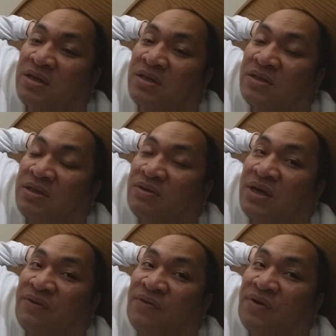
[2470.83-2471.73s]
So
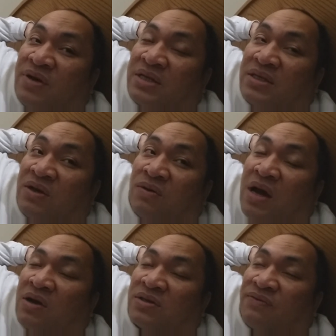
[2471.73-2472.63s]
therefore there's no
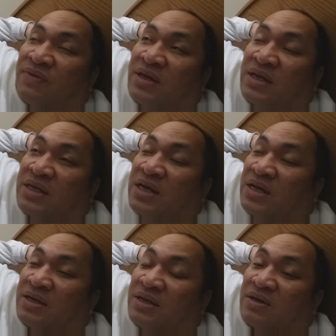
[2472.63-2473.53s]
loss of
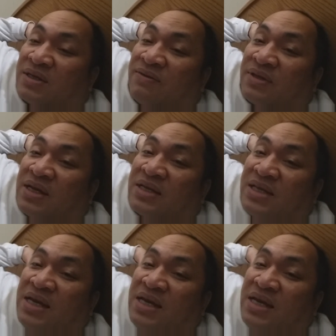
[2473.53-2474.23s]
anything. Because everything is